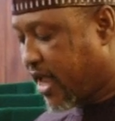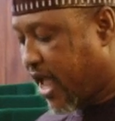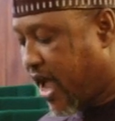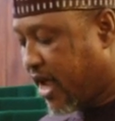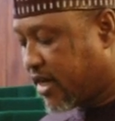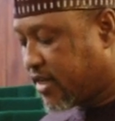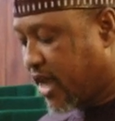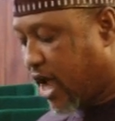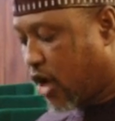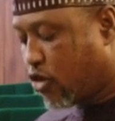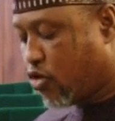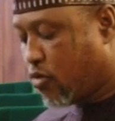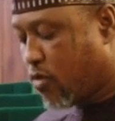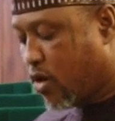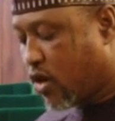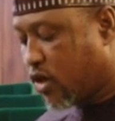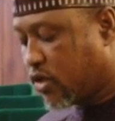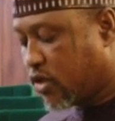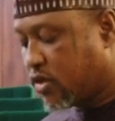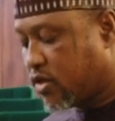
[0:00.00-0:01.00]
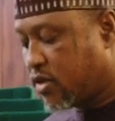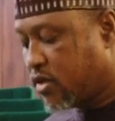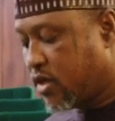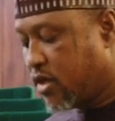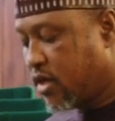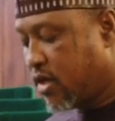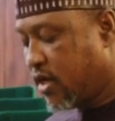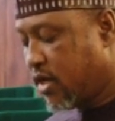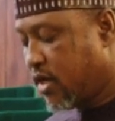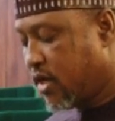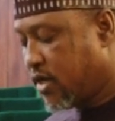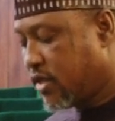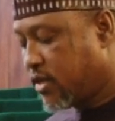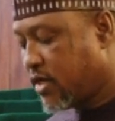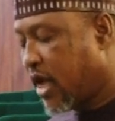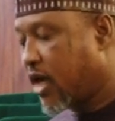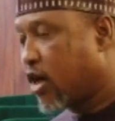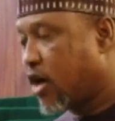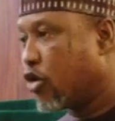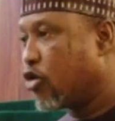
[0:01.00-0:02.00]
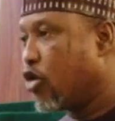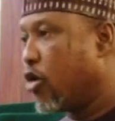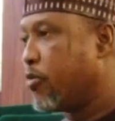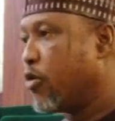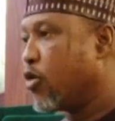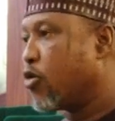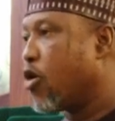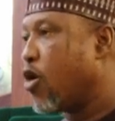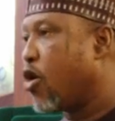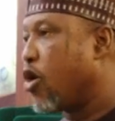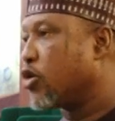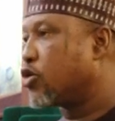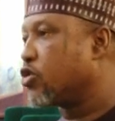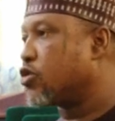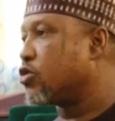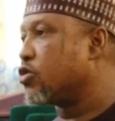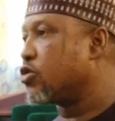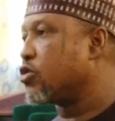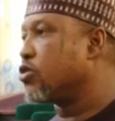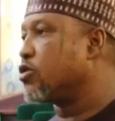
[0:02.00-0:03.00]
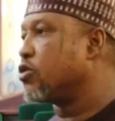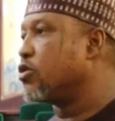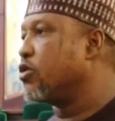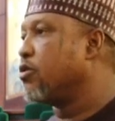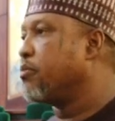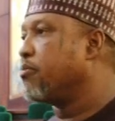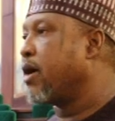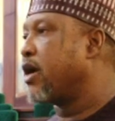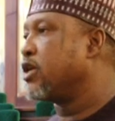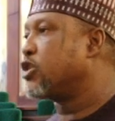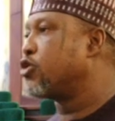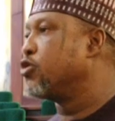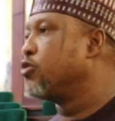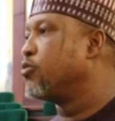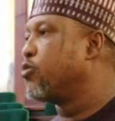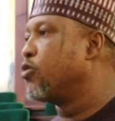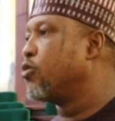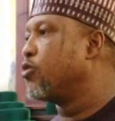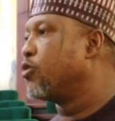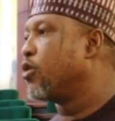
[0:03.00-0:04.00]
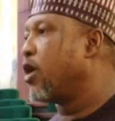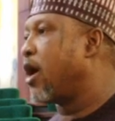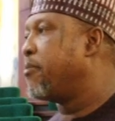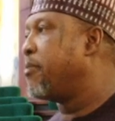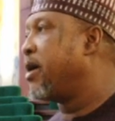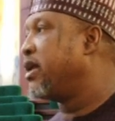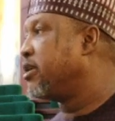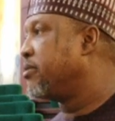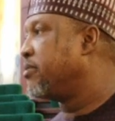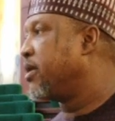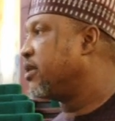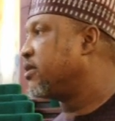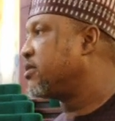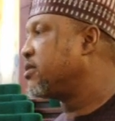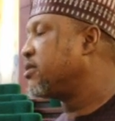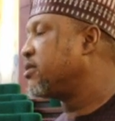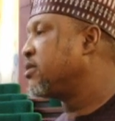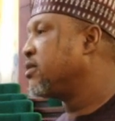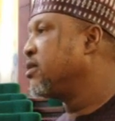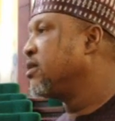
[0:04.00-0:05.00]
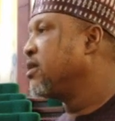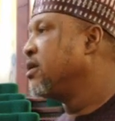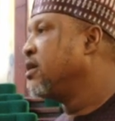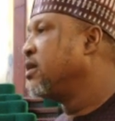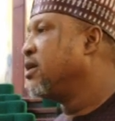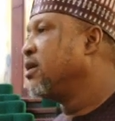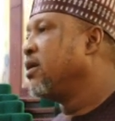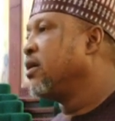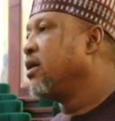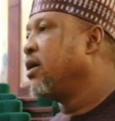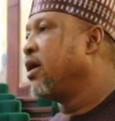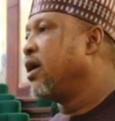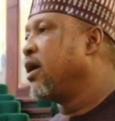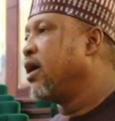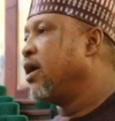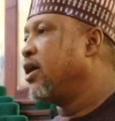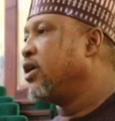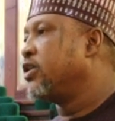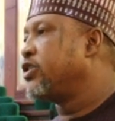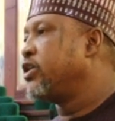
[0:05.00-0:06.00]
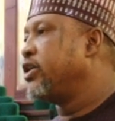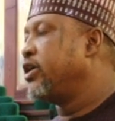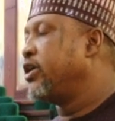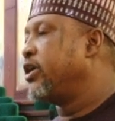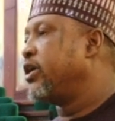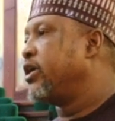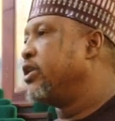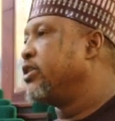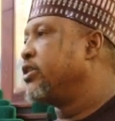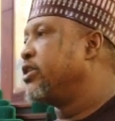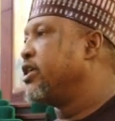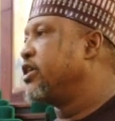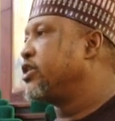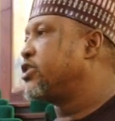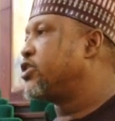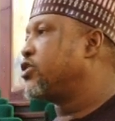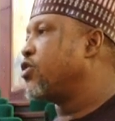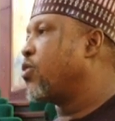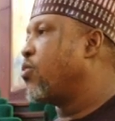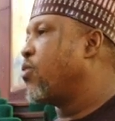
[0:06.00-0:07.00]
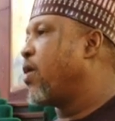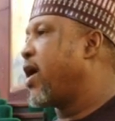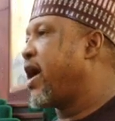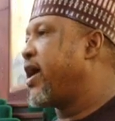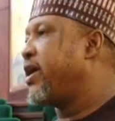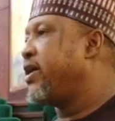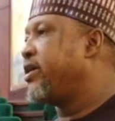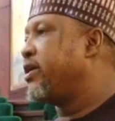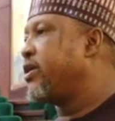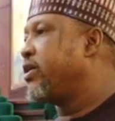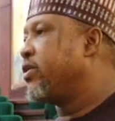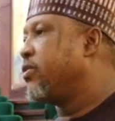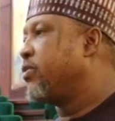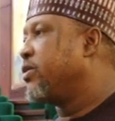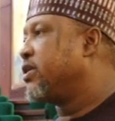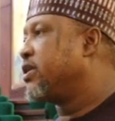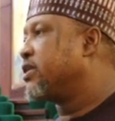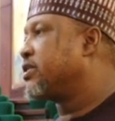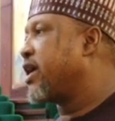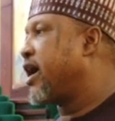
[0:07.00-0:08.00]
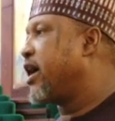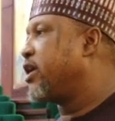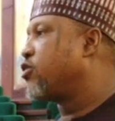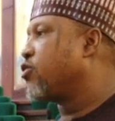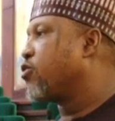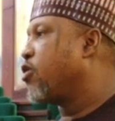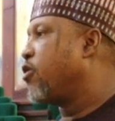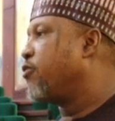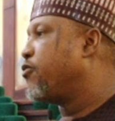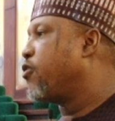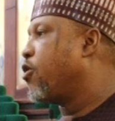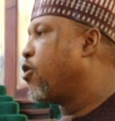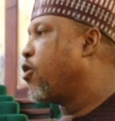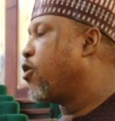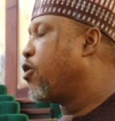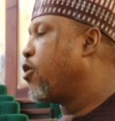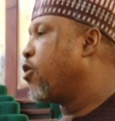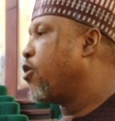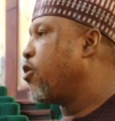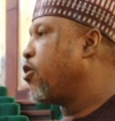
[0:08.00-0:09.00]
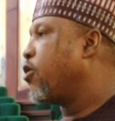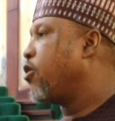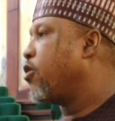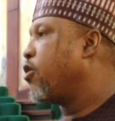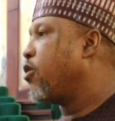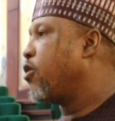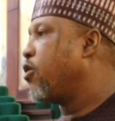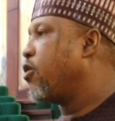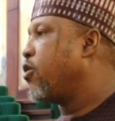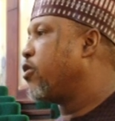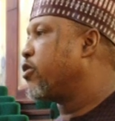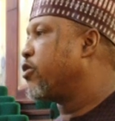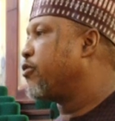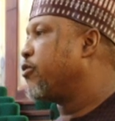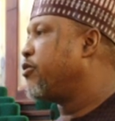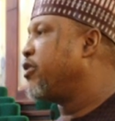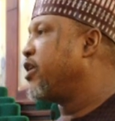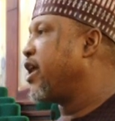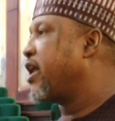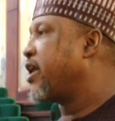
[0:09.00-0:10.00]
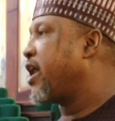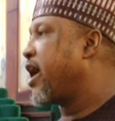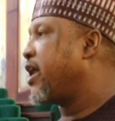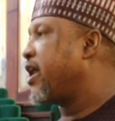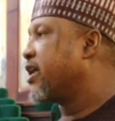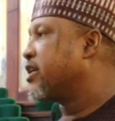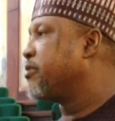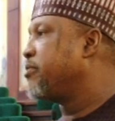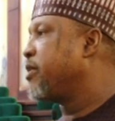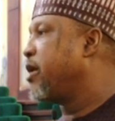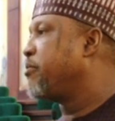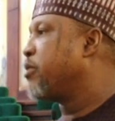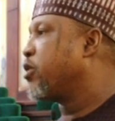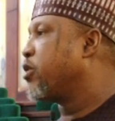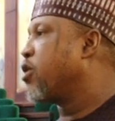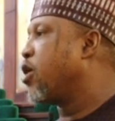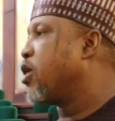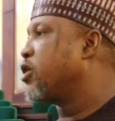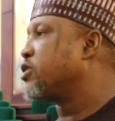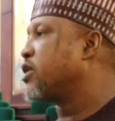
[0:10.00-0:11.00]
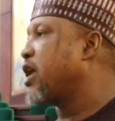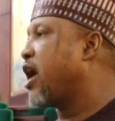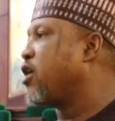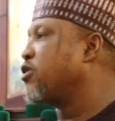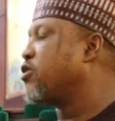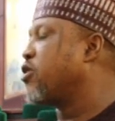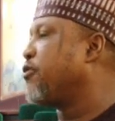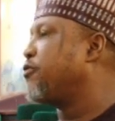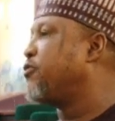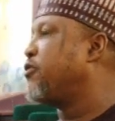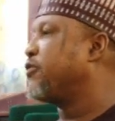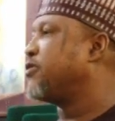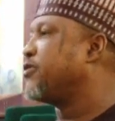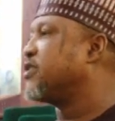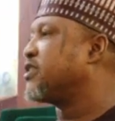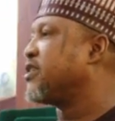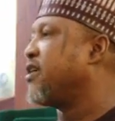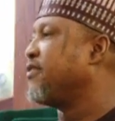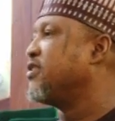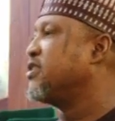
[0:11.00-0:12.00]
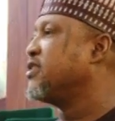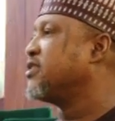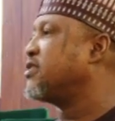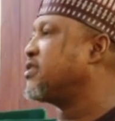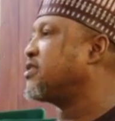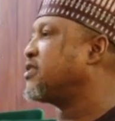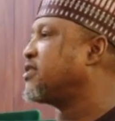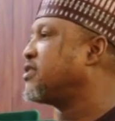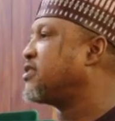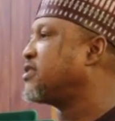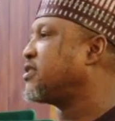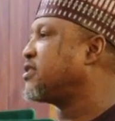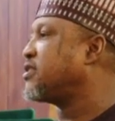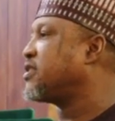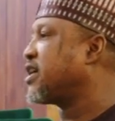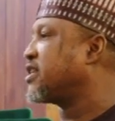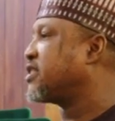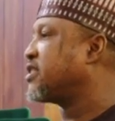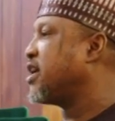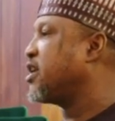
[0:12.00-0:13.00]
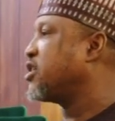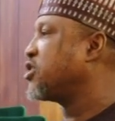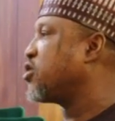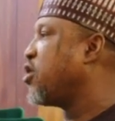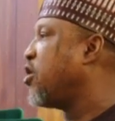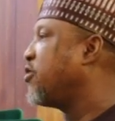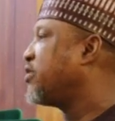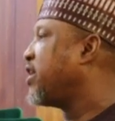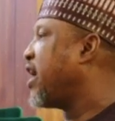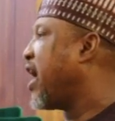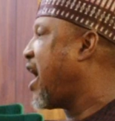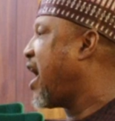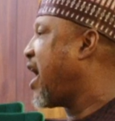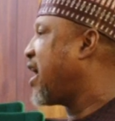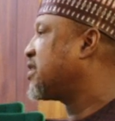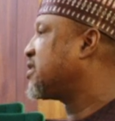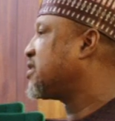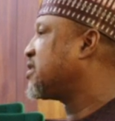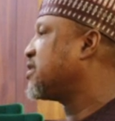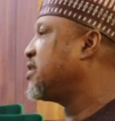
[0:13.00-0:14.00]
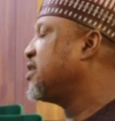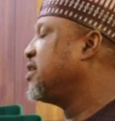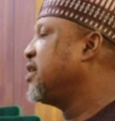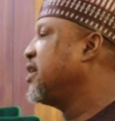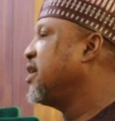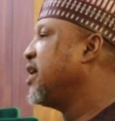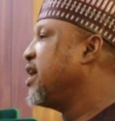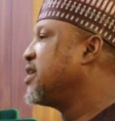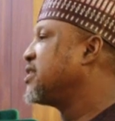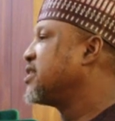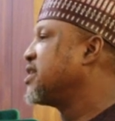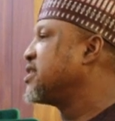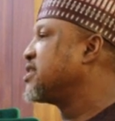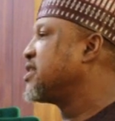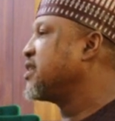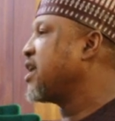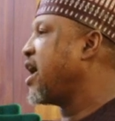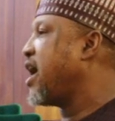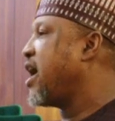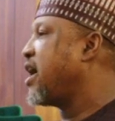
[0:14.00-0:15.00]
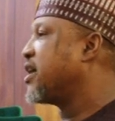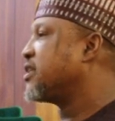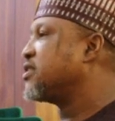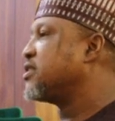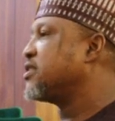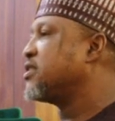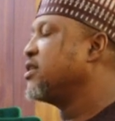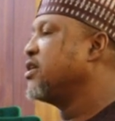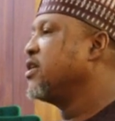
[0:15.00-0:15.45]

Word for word: the Act are numerous that cannot be caused by simple amendment. And see, in this, why we decided to call for repeal and amendment because out of 57 sections of the Act, existing Act,